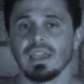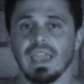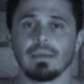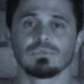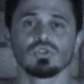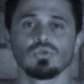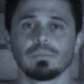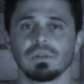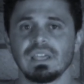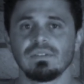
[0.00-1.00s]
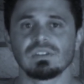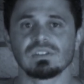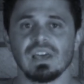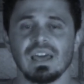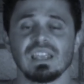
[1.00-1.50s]
Camp two are
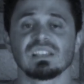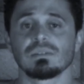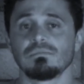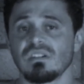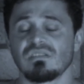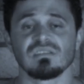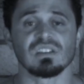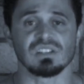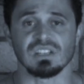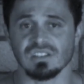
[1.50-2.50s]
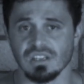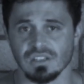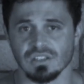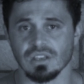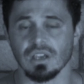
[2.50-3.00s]
believers that it's a myth and doesn't
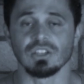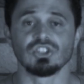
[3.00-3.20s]
exist,